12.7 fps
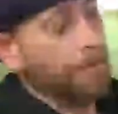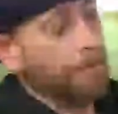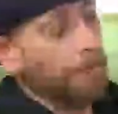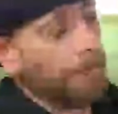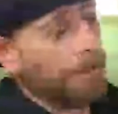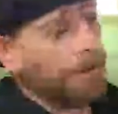
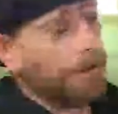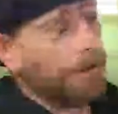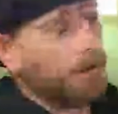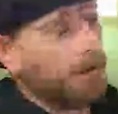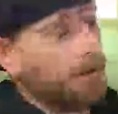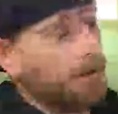but
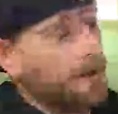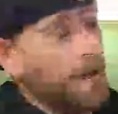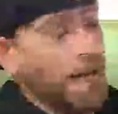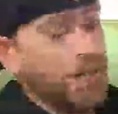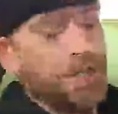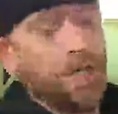various groups
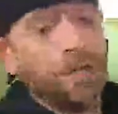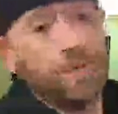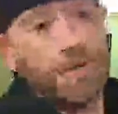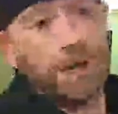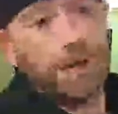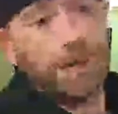and
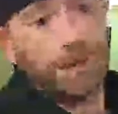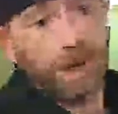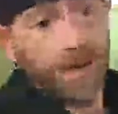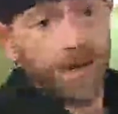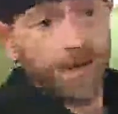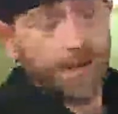people
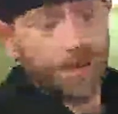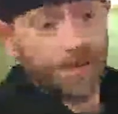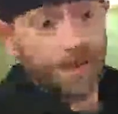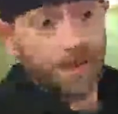and whatever,